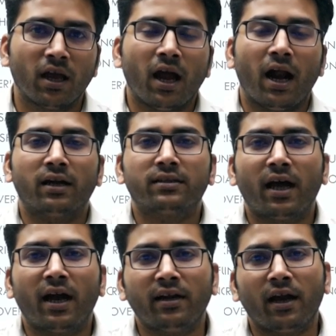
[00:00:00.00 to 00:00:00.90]
and
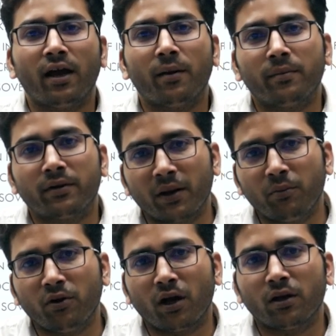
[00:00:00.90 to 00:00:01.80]
that
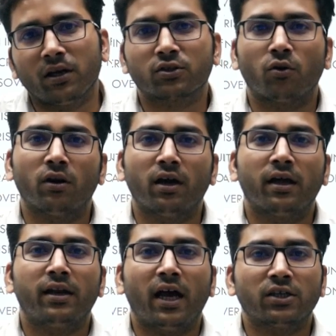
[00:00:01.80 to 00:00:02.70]
tribunal is called
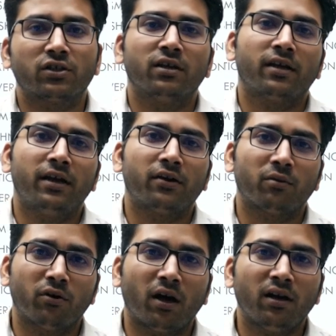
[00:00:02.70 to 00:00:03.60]
National Green
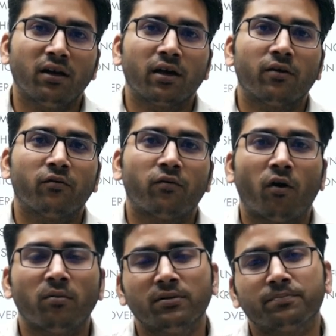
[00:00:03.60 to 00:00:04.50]
Tribunal formed.